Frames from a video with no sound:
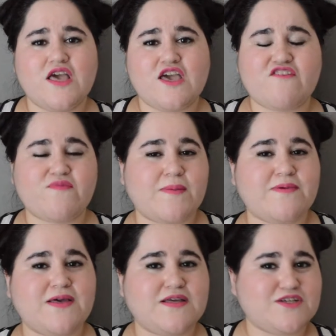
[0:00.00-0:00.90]
if
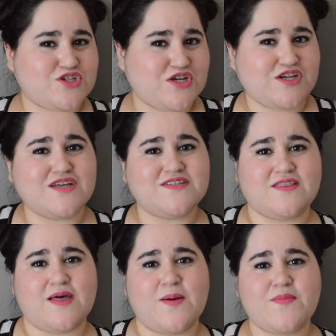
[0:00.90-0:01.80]
maybe she does
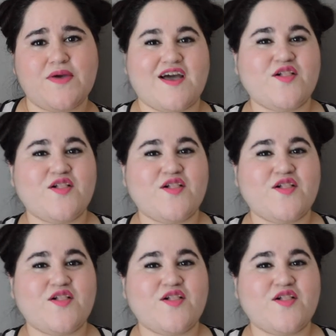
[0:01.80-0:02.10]
them.